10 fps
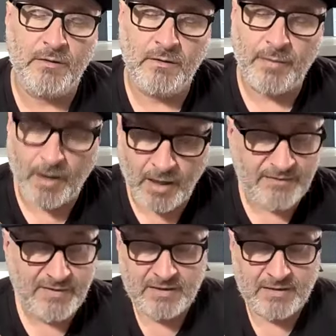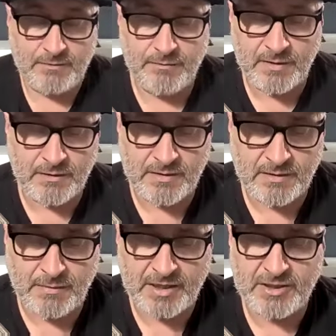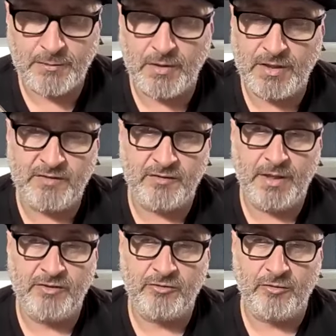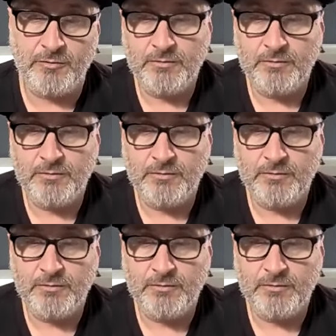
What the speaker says: But I think the magic bullet is a men's group.